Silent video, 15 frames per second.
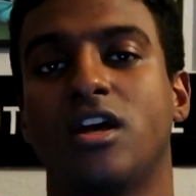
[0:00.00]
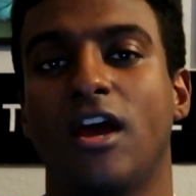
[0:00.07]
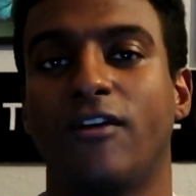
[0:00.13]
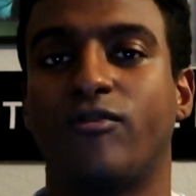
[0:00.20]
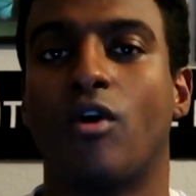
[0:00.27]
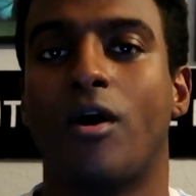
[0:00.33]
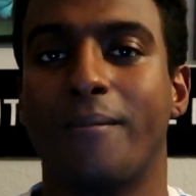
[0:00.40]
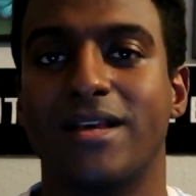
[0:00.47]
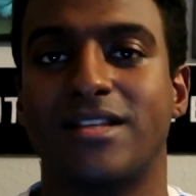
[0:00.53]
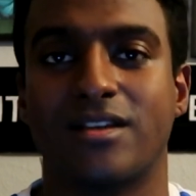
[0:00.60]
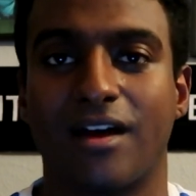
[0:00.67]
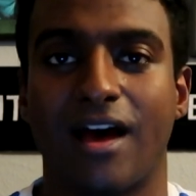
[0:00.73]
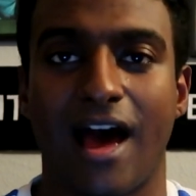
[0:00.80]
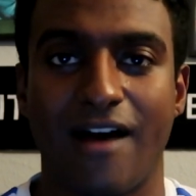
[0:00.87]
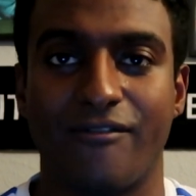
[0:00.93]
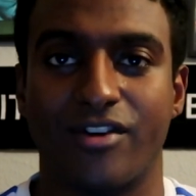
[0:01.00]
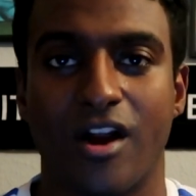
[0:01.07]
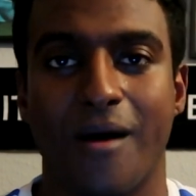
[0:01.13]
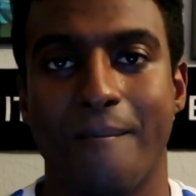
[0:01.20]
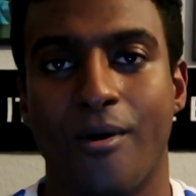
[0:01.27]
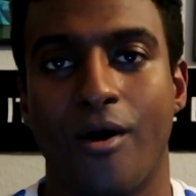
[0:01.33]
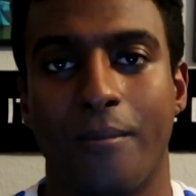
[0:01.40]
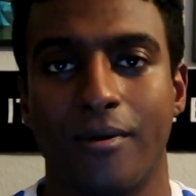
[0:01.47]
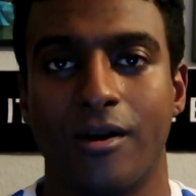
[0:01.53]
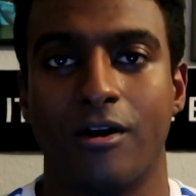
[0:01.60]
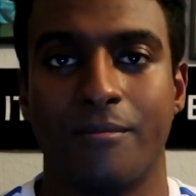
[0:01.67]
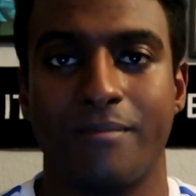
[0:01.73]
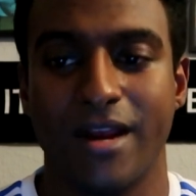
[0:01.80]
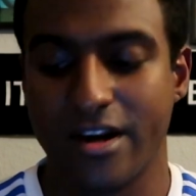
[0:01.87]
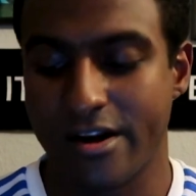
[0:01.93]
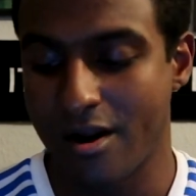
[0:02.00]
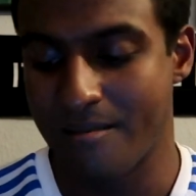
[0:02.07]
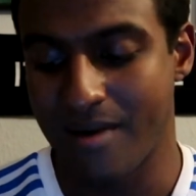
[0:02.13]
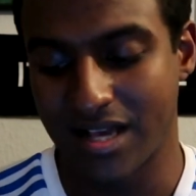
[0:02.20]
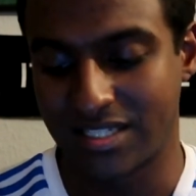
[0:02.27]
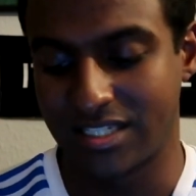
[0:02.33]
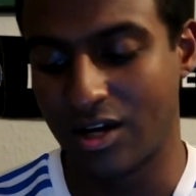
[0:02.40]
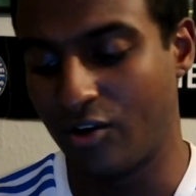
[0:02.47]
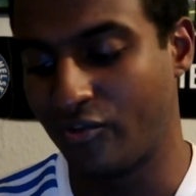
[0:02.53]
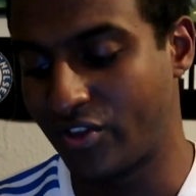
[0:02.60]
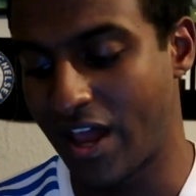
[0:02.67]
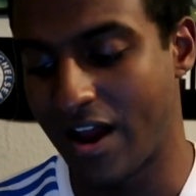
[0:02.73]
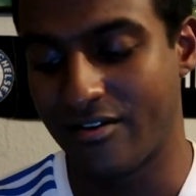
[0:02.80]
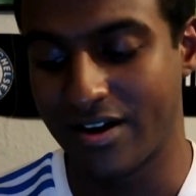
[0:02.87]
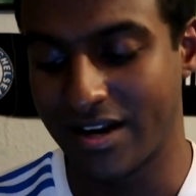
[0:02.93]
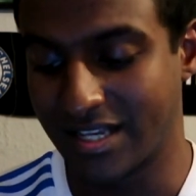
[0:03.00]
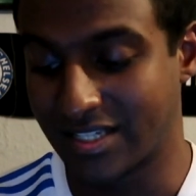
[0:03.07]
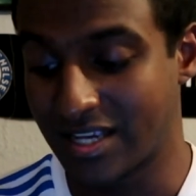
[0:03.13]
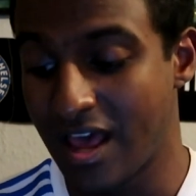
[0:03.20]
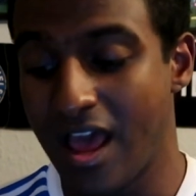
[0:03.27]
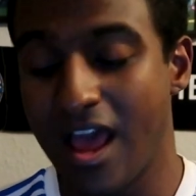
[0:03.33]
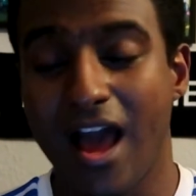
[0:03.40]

If you want me to have an unpopular opinion on myself, there it is.